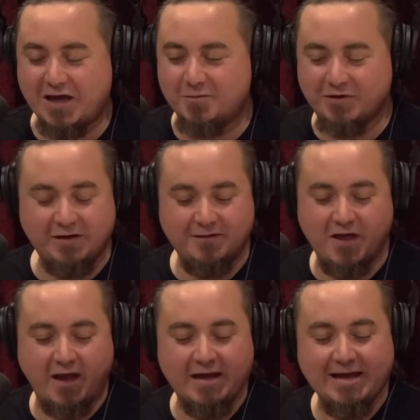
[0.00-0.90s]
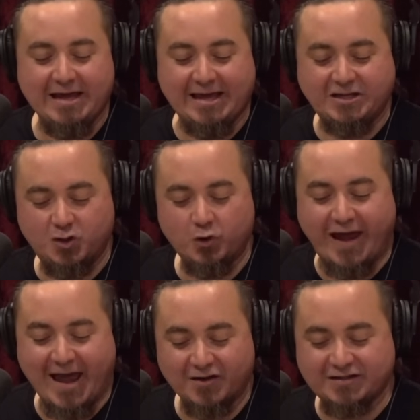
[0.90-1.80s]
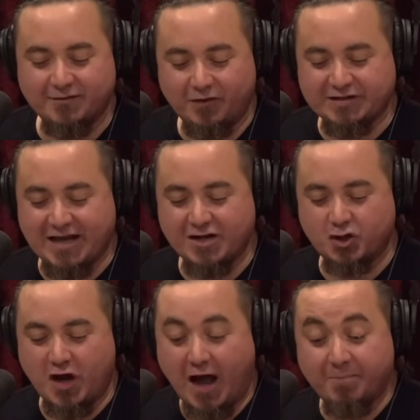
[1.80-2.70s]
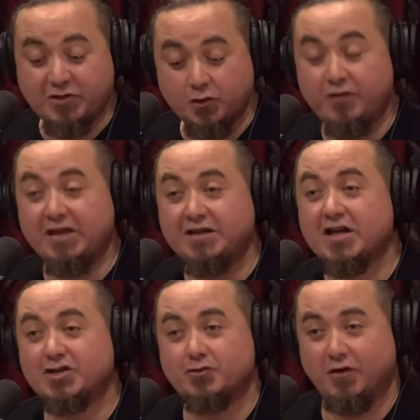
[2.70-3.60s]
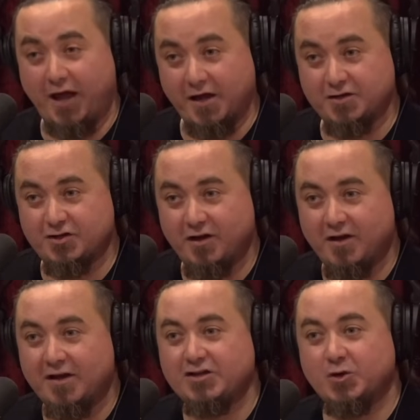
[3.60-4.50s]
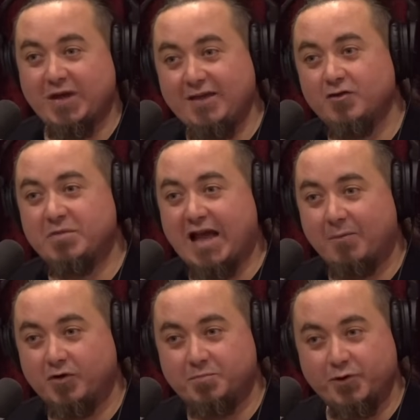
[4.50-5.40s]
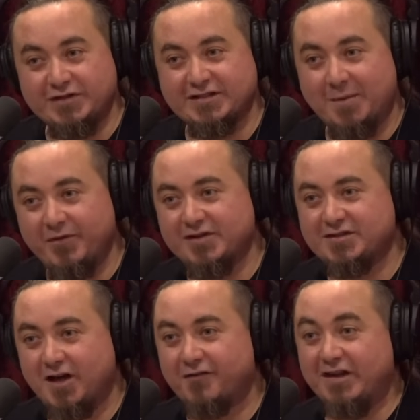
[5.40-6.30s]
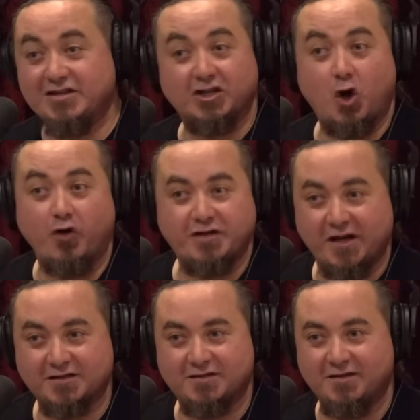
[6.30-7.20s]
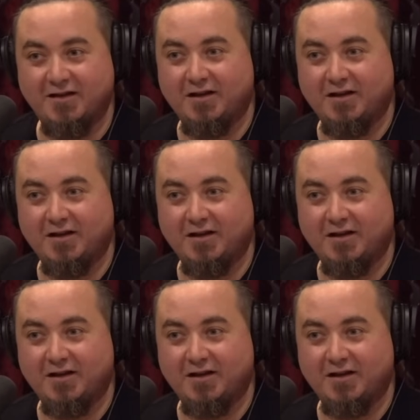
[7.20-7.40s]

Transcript: a bit in that it took our civilization up to the industrial age to even be able to put some of this stuff into context.